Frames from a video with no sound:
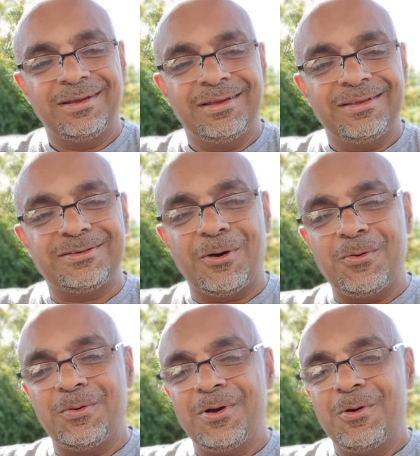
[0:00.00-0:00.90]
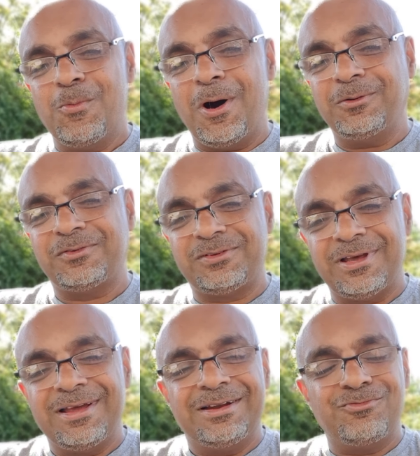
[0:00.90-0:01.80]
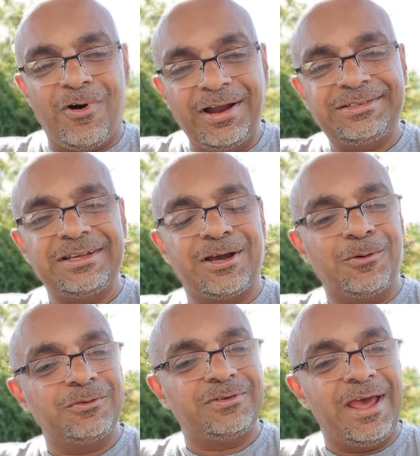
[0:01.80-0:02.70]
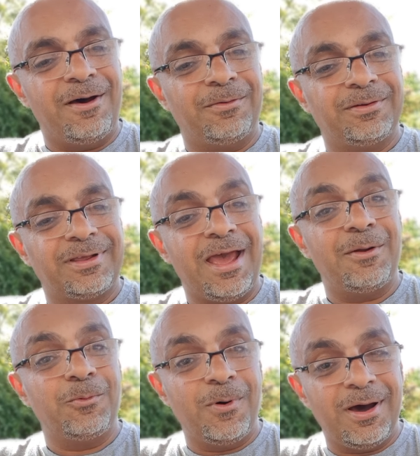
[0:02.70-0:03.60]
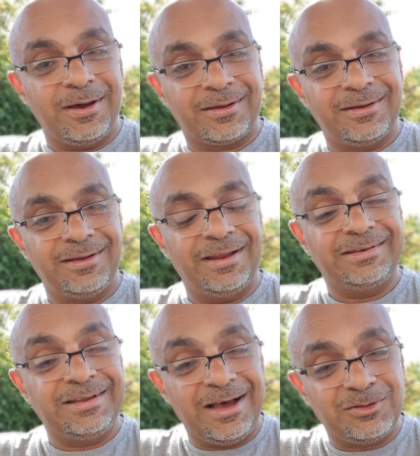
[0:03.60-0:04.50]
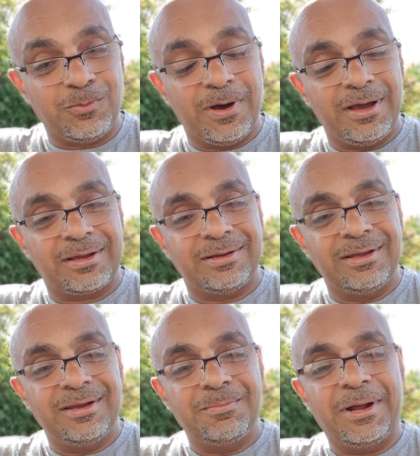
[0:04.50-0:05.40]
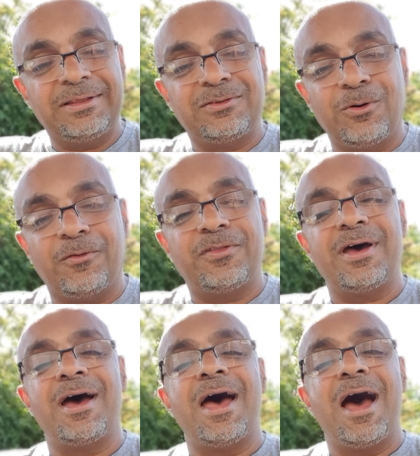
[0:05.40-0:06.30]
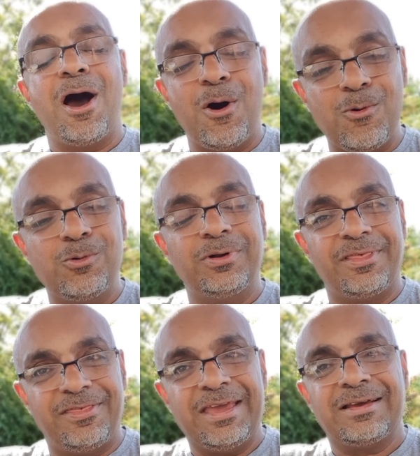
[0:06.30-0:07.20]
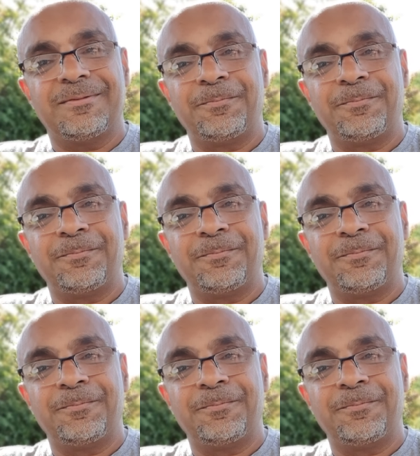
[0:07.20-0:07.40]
So, whilst writing goals down can work and does work, but it's not the whole thing.